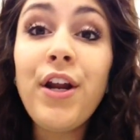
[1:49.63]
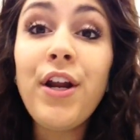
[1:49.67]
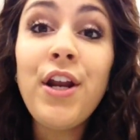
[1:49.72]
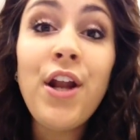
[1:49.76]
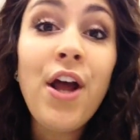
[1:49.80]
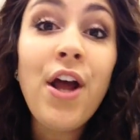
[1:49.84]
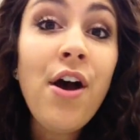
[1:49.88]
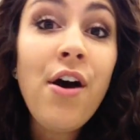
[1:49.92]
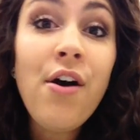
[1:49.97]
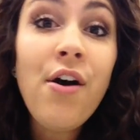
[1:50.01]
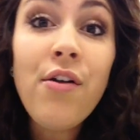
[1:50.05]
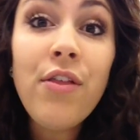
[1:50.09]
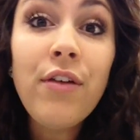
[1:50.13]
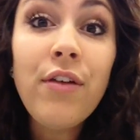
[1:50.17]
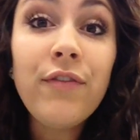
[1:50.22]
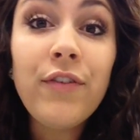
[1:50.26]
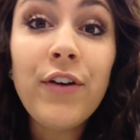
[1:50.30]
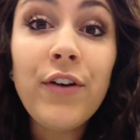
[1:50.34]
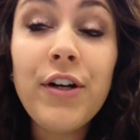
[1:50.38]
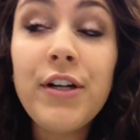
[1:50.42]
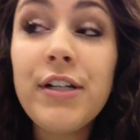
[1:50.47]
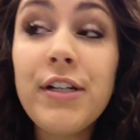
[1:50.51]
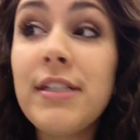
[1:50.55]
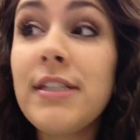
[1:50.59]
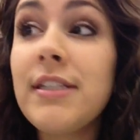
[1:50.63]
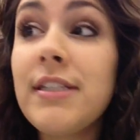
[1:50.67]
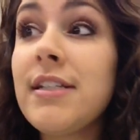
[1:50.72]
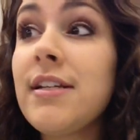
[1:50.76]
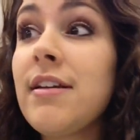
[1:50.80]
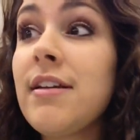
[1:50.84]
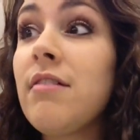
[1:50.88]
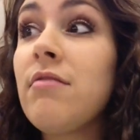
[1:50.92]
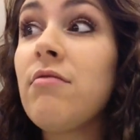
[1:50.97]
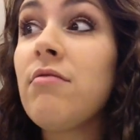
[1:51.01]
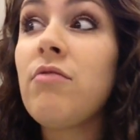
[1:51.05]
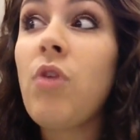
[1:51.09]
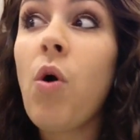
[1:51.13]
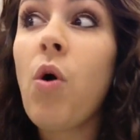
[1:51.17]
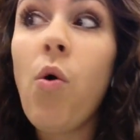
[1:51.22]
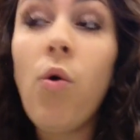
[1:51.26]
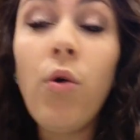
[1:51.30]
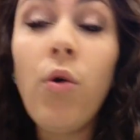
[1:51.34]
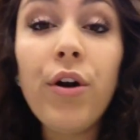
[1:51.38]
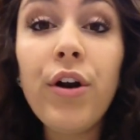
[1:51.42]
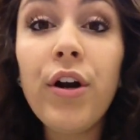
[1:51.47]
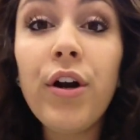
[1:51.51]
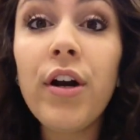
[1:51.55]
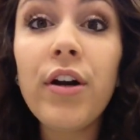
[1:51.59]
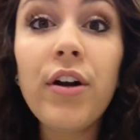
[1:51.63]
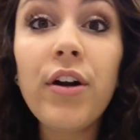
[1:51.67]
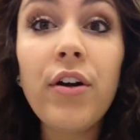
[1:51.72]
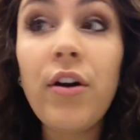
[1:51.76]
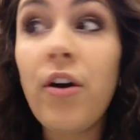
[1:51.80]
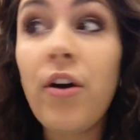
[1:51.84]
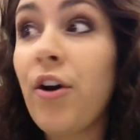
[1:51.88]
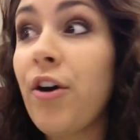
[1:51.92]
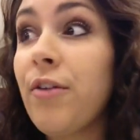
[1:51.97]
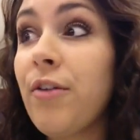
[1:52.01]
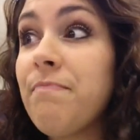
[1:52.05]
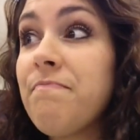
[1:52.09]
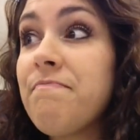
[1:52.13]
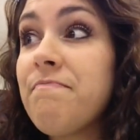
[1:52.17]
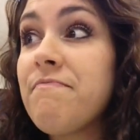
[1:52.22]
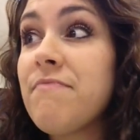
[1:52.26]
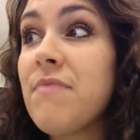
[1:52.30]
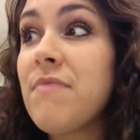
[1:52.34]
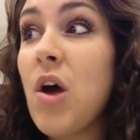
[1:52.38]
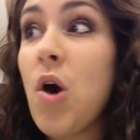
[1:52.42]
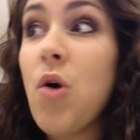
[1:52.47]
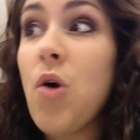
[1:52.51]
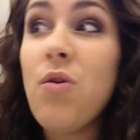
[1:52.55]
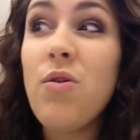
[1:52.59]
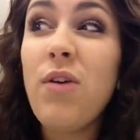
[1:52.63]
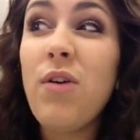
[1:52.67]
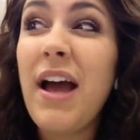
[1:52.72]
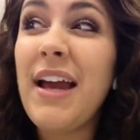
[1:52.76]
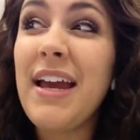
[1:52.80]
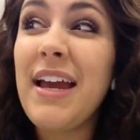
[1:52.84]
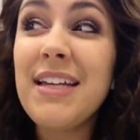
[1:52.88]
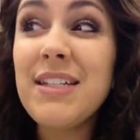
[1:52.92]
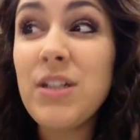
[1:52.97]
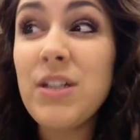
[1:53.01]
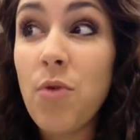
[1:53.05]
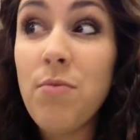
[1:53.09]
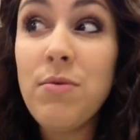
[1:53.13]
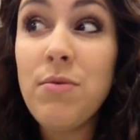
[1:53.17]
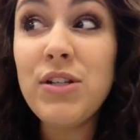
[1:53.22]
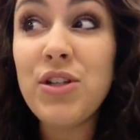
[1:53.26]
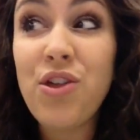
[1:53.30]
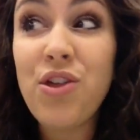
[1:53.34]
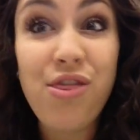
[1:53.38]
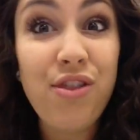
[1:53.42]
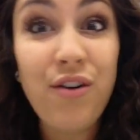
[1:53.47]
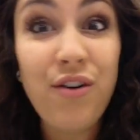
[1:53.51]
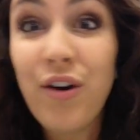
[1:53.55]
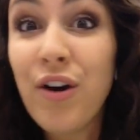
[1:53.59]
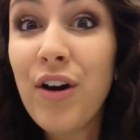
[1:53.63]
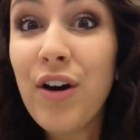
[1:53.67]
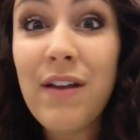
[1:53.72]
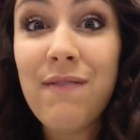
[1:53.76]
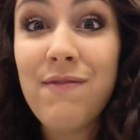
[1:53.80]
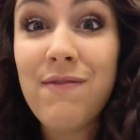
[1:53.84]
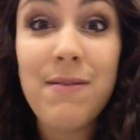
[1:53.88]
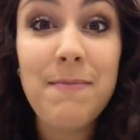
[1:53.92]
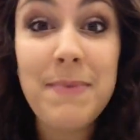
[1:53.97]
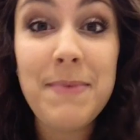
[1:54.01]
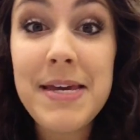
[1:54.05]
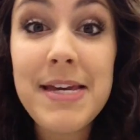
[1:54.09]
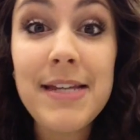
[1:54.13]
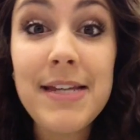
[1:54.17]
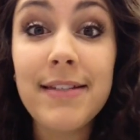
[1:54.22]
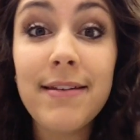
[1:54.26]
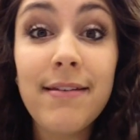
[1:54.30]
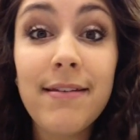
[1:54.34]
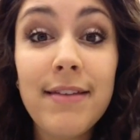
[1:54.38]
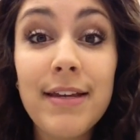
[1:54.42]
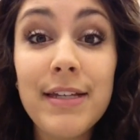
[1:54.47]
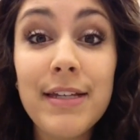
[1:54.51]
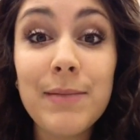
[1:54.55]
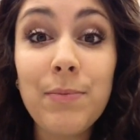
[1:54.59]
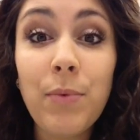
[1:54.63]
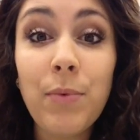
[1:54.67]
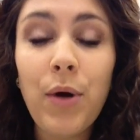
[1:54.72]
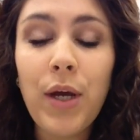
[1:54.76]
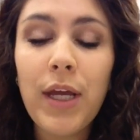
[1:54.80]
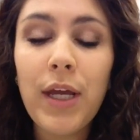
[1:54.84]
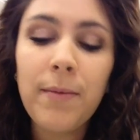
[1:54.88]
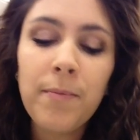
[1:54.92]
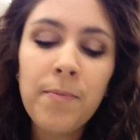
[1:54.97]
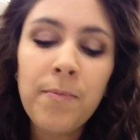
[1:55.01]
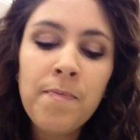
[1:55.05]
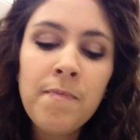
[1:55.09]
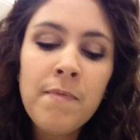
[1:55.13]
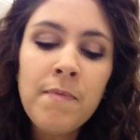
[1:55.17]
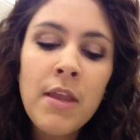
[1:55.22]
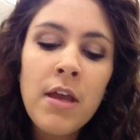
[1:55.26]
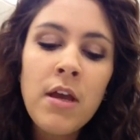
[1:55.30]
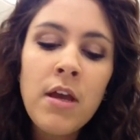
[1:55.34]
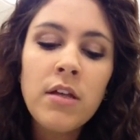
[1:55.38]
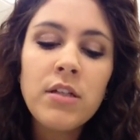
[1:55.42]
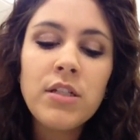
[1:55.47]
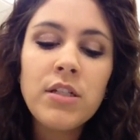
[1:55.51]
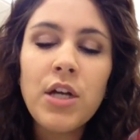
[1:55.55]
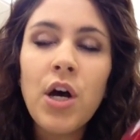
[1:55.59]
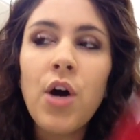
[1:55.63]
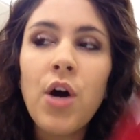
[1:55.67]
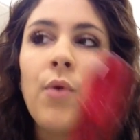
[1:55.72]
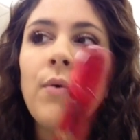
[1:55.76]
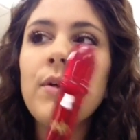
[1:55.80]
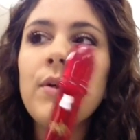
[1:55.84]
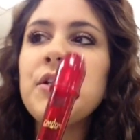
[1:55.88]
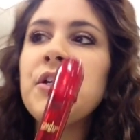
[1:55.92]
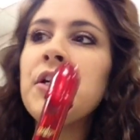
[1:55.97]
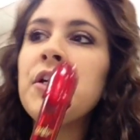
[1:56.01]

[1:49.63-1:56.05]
know the first quarter, or I guess almost third of the piece at this point. So what you're